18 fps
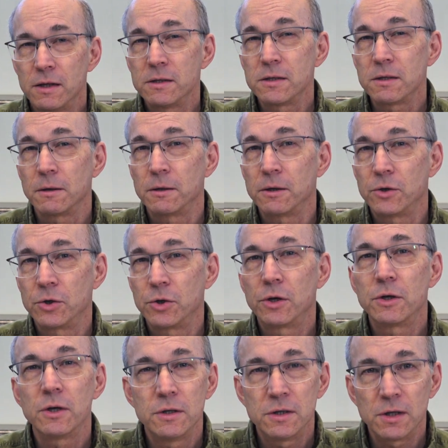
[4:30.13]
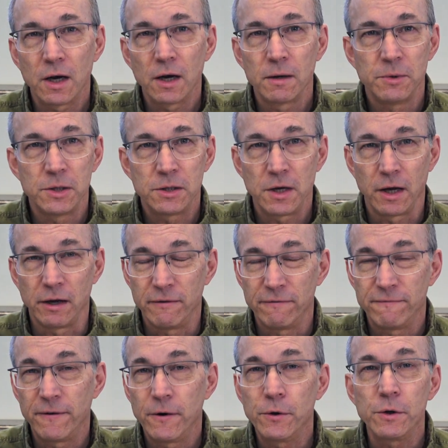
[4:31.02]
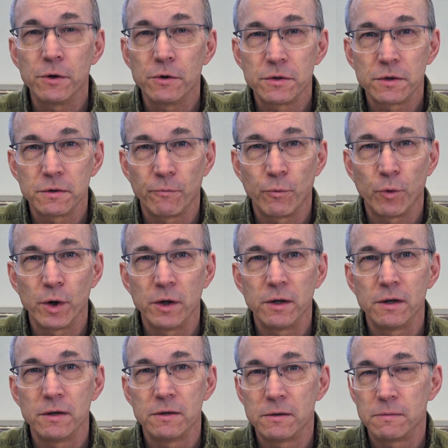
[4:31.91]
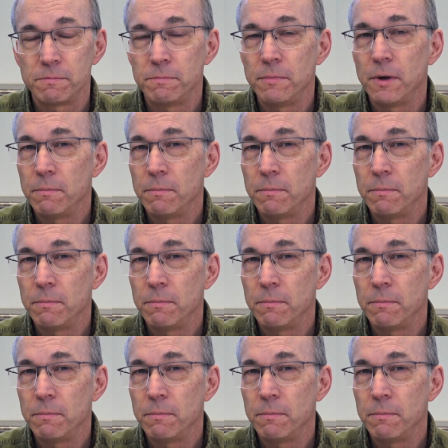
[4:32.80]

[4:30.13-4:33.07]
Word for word: This is a good time to take photos of what has